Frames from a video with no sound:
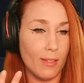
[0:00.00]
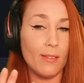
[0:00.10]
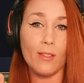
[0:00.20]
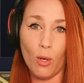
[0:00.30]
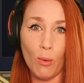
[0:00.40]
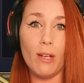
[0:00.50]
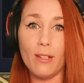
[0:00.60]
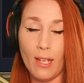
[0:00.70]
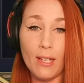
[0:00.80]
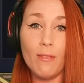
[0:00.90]
go
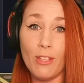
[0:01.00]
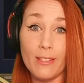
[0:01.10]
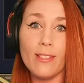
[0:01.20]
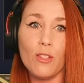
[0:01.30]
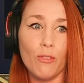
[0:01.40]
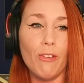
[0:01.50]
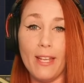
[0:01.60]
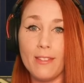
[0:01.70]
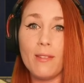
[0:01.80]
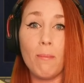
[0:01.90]
and visit your
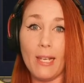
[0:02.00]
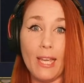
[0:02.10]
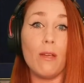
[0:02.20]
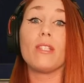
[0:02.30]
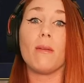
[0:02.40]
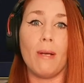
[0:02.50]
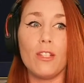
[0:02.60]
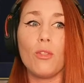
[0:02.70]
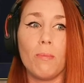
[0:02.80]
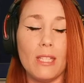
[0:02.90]
friends and play with a
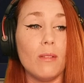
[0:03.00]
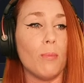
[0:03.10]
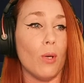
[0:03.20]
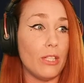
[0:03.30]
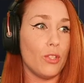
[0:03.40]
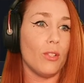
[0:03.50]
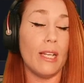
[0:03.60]
bunch of people and